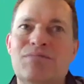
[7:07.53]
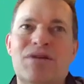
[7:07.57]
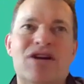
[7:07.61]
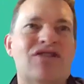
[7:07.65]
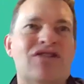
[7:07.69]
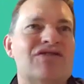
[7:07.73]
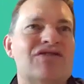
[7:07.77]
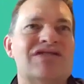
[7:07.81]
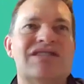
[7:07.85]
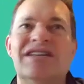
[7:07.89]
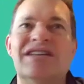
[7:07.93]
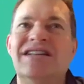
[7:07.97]

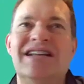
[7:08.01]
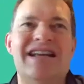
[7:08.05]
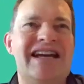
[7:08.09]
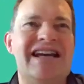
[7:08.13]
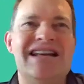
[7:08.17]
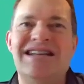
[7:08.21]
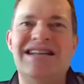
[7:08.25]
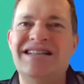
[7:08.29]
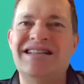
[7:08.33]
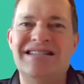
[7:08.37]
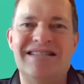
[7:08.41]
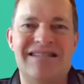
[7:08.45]
because the
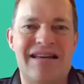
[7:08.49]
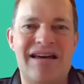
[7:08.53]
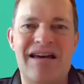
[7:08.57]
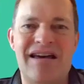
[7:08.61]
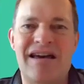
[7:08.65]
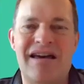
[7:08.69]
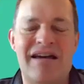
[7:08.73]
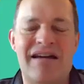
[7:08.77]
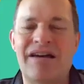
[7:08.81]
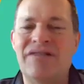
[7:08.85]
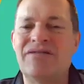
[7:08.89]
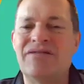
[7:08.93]
need is
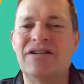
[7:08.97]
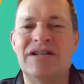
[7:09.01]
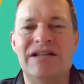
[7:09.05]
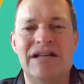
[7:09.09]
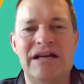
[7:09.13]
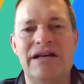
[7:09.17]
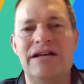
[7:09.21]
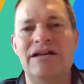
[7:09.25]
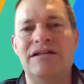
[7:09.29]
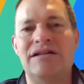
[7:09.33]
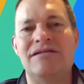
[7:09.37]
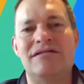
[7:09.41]
there and the
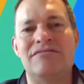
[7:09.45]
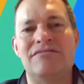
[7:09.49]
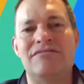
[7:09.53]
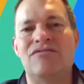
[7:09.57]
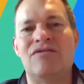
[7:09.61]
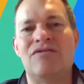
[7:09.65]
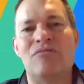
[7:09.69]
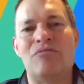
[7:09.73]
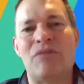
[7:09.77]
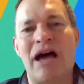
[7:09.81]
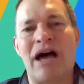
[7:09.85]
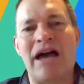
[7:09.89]
need
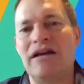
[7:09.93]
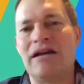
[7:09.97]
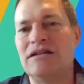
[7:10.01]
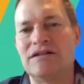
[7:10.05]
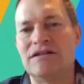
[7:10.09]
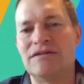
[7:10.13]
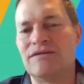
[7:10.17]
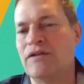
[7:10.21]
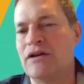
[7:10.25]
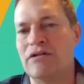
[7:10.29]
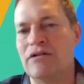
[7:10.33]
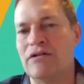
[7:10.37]

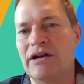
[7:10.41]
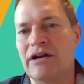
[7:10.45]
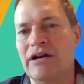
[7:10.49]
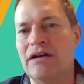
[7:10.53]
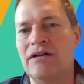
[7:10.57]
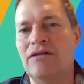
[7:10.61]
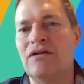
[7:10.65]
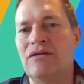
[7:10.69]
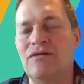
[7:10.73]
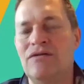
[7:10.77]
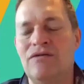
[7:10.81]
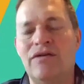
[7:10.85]
remains
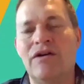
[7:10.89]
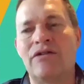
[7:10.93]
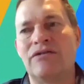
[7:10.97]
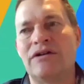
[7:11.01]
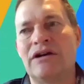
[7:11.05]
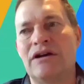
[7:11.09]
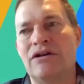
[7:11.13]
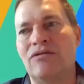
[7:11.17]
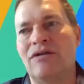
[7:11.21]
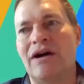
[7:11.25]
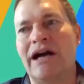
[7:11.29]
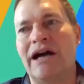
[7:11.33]
very,
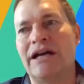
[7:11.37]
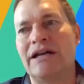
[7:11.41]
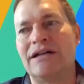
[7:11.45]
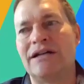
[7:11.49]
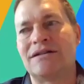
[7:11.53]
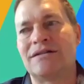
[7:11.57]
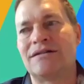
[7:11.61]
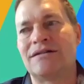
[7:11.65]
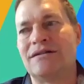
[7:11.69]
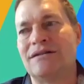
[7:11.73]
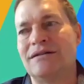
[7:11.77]
very great.